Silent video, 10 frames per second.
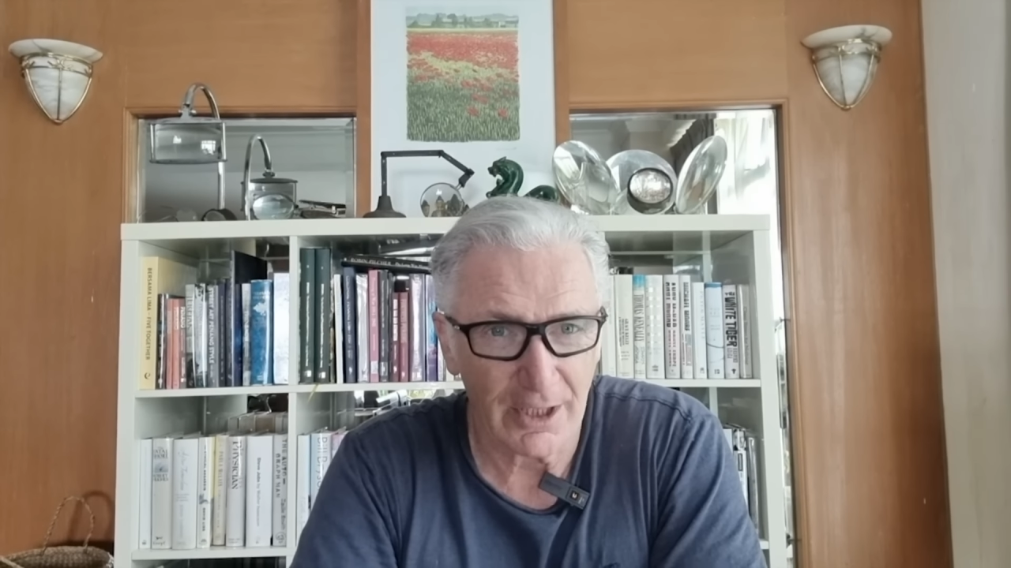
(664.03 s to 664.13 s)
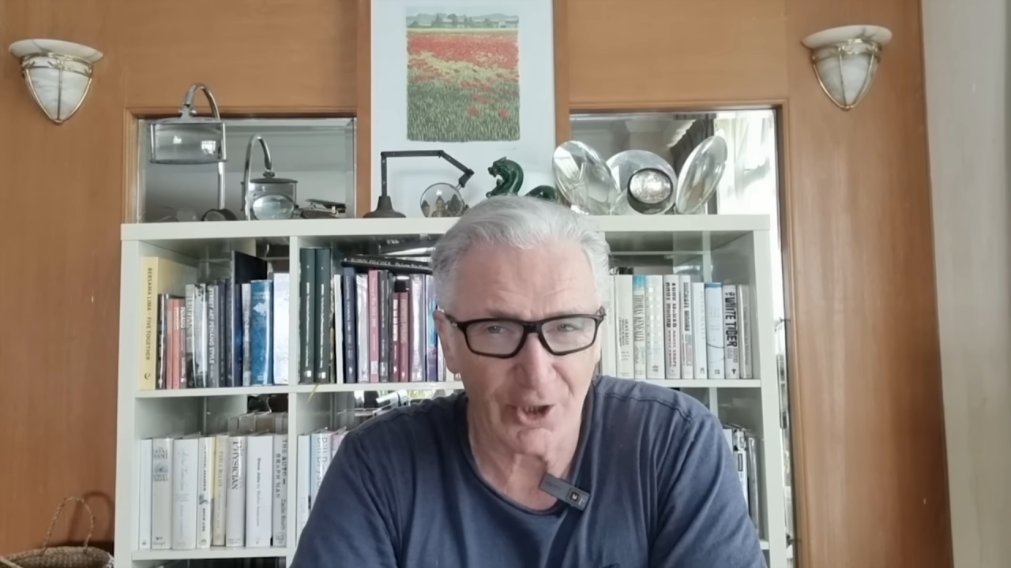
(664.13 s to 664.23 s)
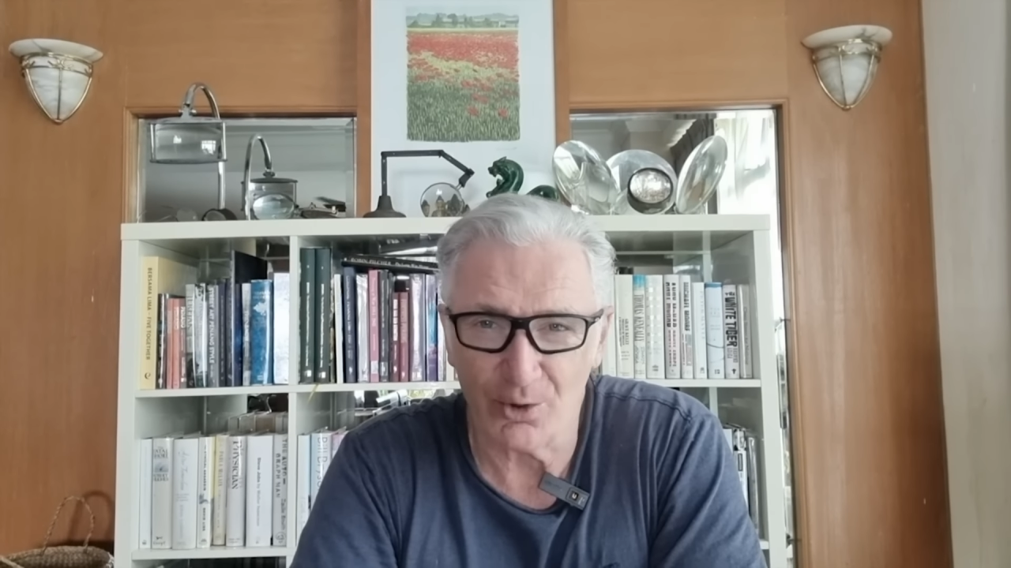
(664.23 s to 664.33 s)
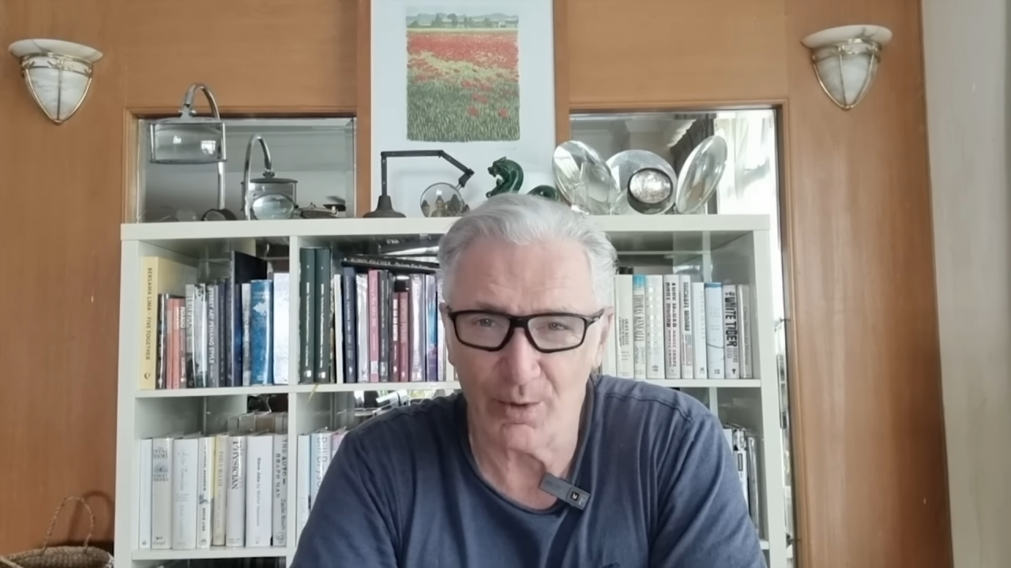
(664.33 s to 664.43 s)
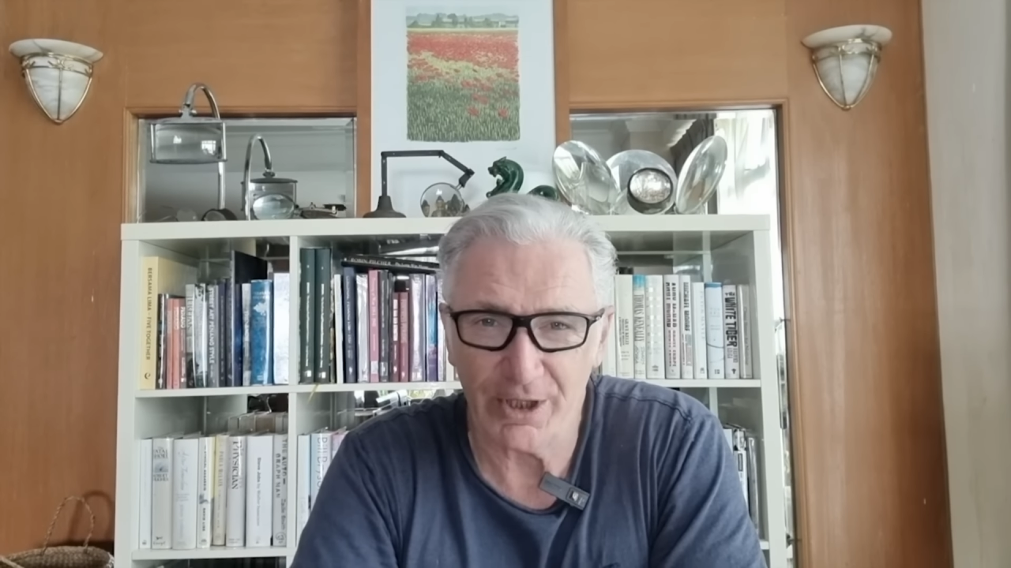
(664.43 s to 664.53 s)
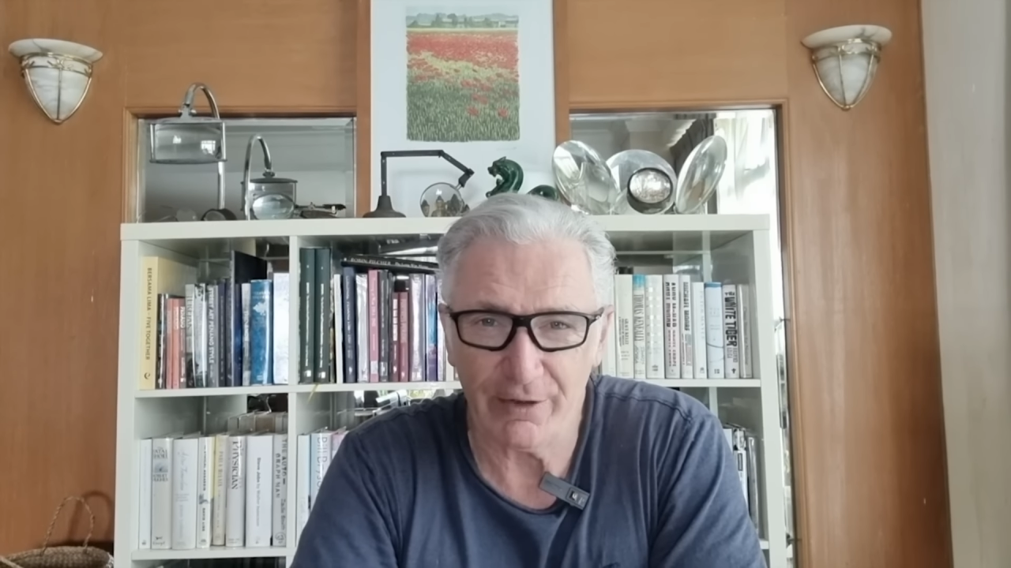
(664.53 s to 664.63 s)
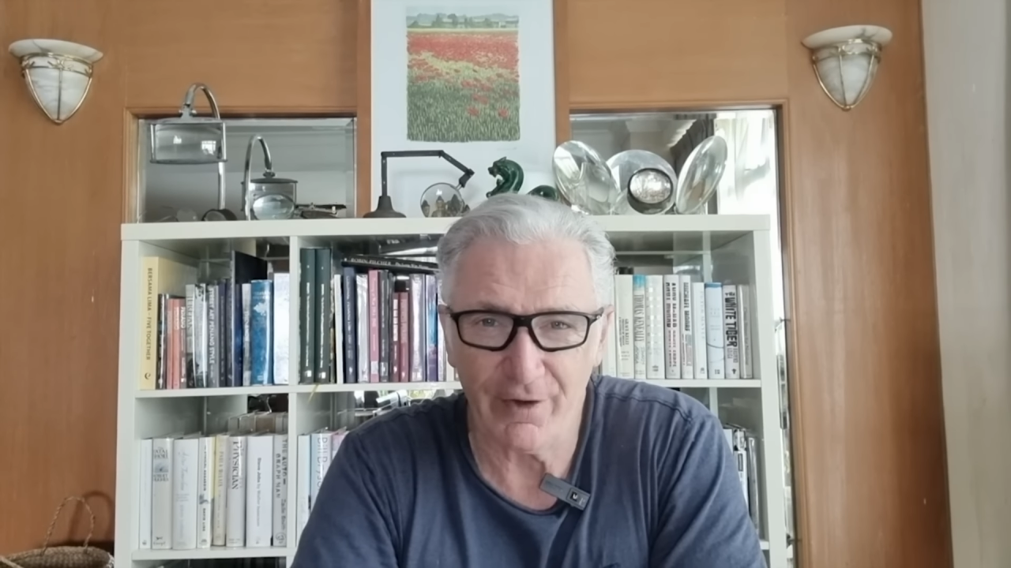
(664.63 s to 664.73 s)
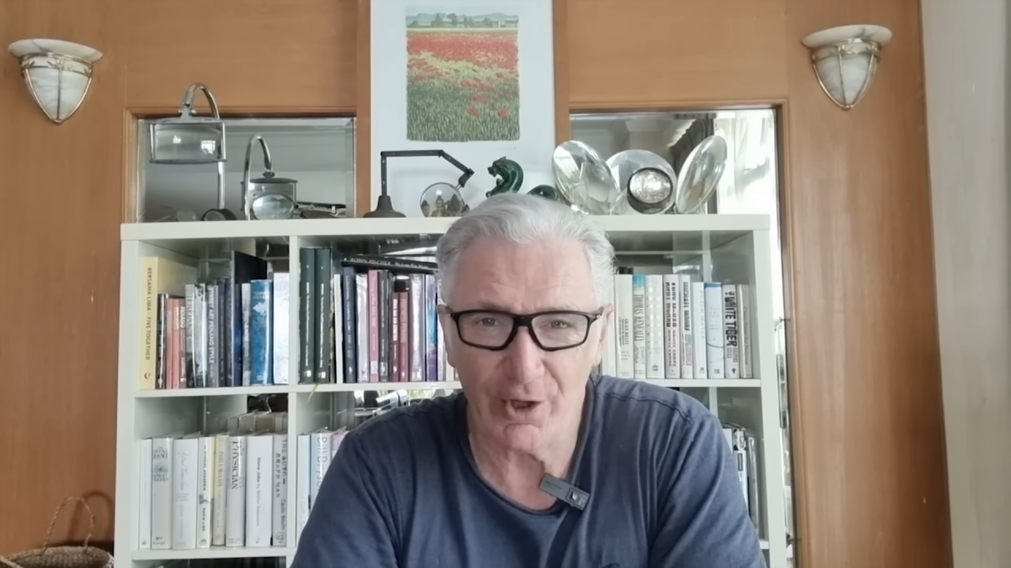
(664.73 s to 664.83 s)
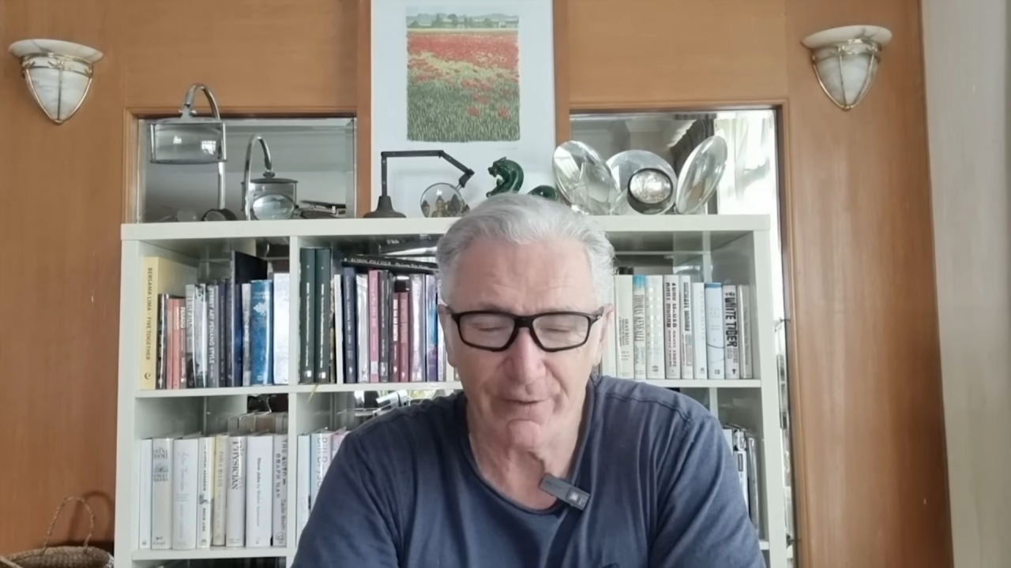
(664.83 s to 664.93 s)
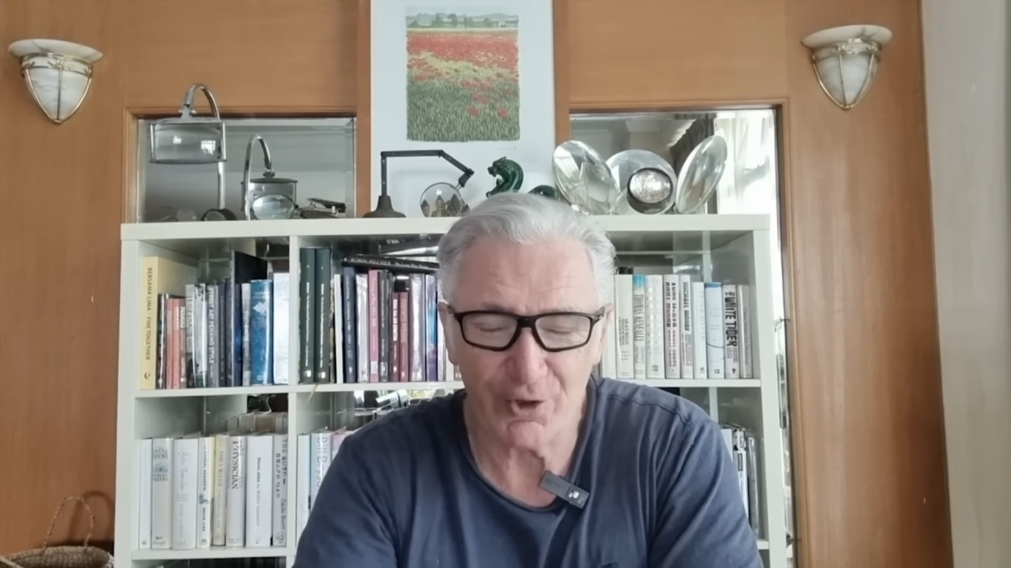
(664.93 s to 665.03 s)
I don't know whether you've
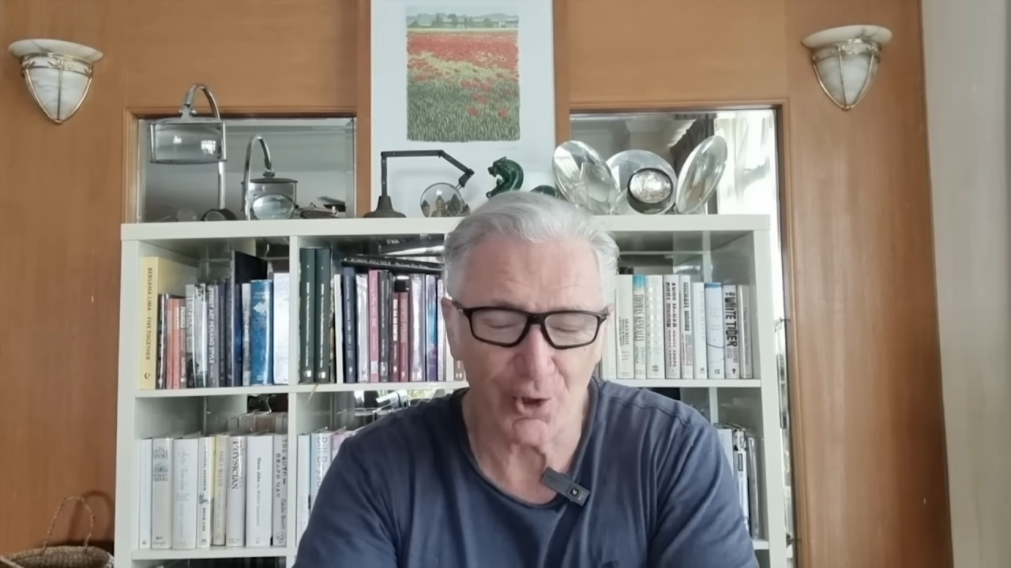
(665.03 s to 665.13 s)
heard of